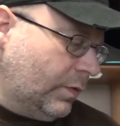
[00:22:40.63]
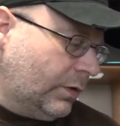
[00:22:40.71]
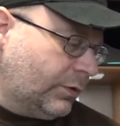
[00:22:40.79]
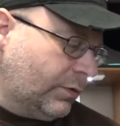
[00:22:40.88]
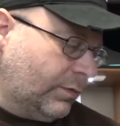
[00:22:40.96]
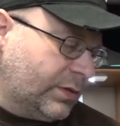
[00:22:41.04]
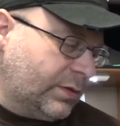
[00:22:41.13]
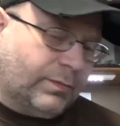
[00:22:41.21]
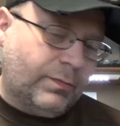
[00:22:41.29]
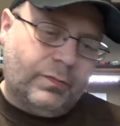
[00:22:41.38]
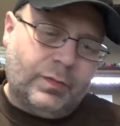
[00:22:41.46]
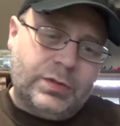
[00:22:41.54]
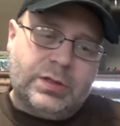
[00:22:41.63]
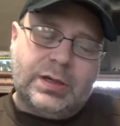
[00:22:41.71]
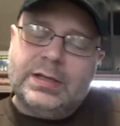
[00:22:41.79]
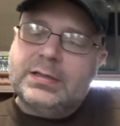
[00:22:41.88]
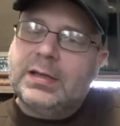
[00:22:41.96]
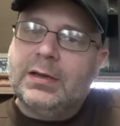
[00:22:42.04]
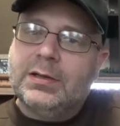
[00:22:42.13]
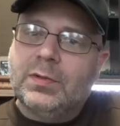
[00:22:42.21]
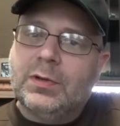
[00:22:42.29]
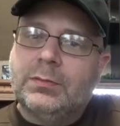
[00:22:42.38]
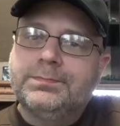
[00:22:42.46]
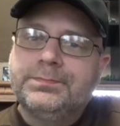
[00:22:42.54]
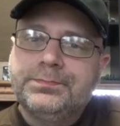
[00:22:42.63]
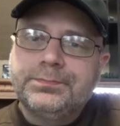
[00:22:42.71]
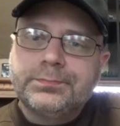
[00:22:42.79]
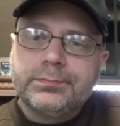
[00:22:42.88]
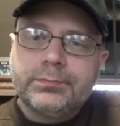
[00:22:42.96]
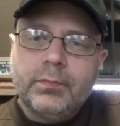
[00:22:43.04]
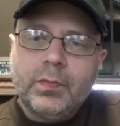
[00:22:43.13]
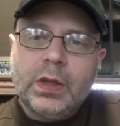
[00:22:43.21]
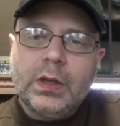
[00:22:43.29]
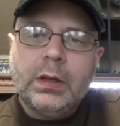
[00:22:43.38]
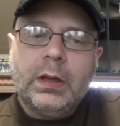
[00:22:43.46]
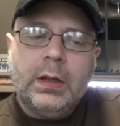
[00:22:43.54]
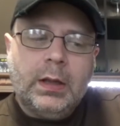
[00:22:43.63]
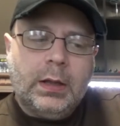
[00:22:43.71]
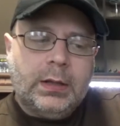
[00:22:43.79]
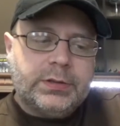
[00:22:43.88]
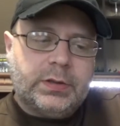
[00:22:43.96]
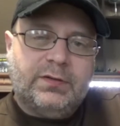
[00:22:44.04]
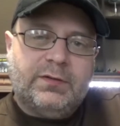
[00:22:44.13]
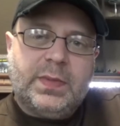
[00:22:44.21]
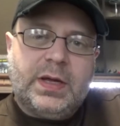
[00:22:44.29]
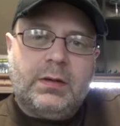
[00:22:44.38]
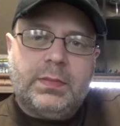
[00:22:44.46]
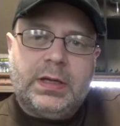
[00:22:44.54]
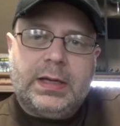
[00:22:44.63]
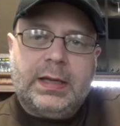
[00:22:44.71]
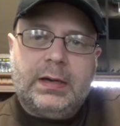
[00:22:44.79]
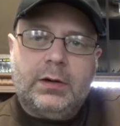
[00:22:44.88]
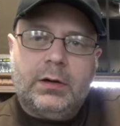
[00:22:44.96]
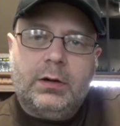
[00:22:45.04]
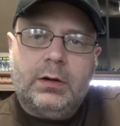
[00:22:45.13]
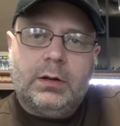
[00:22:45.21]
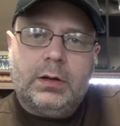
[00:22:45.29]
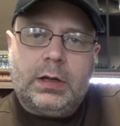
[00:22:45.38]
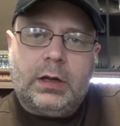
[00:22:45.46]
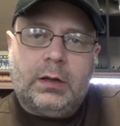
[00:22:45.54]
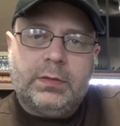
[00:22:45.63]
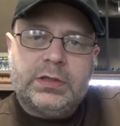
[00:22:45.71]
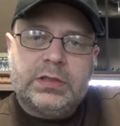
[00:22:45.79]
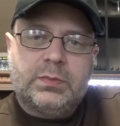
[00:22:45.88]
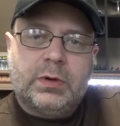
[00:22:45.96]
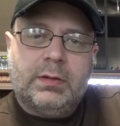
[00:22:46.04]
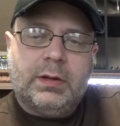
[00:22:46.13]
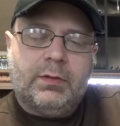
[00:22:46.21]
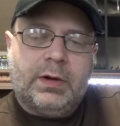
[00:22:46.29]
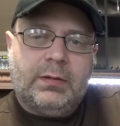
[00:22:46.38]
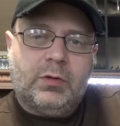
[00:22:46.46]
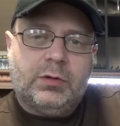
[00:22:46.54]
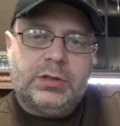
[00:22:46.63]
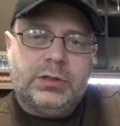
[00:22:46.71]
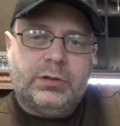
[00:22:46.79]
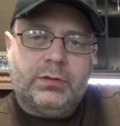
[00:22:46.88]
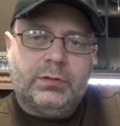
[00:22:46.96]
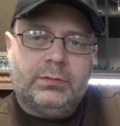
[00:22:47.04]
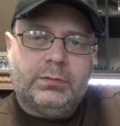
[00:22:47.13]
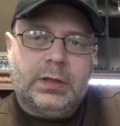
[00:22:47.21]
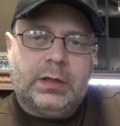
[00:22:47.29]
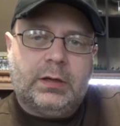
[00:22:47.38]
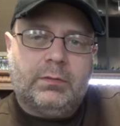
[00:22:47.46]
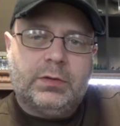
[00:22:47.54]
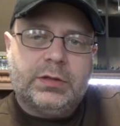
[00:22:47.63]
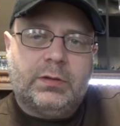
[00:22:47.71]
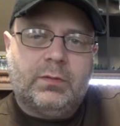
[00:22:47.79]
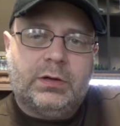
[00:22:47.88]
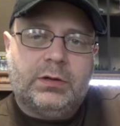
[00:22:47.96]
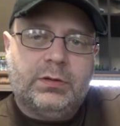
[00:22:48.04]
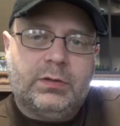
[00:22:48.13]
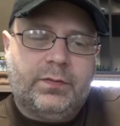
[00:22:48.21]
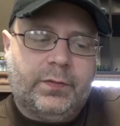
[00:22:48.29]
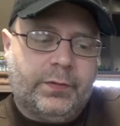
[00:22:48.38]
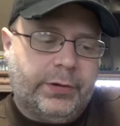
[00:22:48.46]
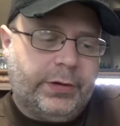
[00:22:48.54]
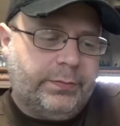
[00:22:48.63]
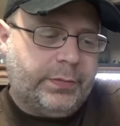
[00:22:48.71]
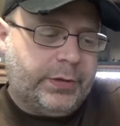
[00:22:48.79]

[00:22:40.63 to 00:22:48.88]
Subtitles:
Walter was a nice guy as well. So enough about Bugeater. This is probably a ramble too, which I wanted to avoid.